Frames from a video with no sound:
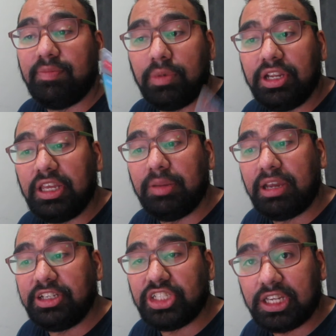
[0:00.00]
money in
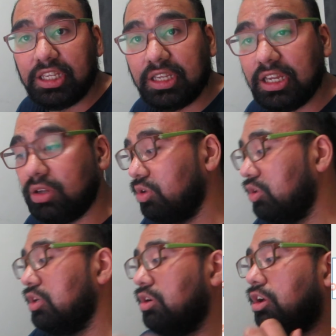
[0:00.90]
my checking account,
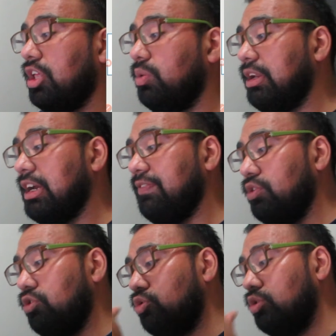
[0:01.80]
all I would have to
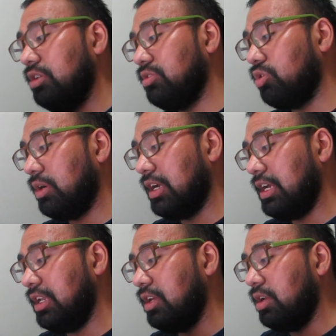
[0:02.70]
do is go
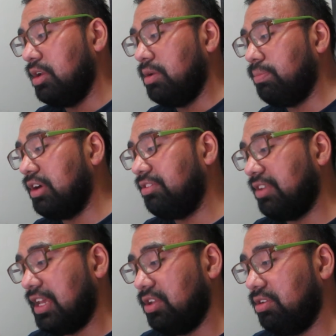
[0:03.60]
ahead, press
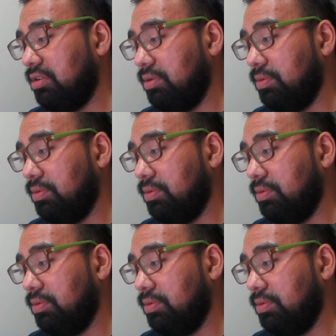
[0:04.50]
send.